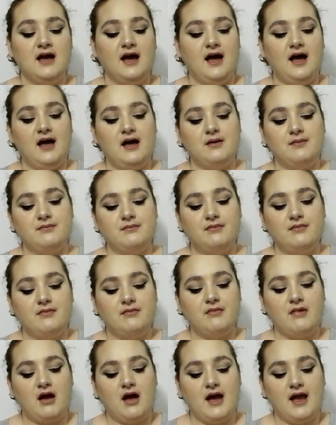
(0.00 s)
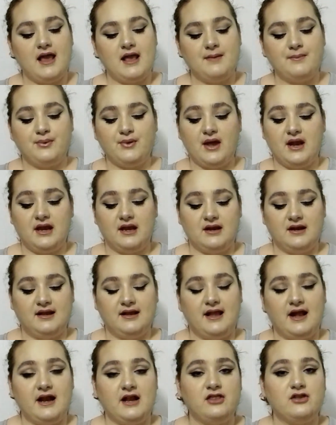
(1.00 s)
I am planning on
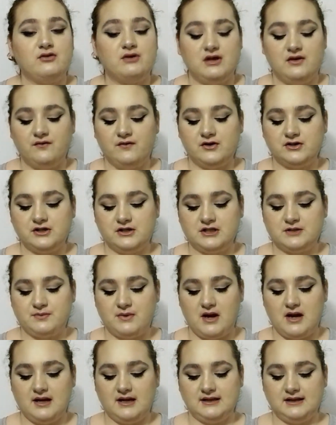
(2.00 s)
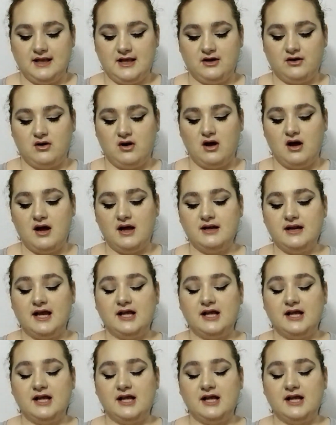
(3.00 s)
getting the cream version of this product later on.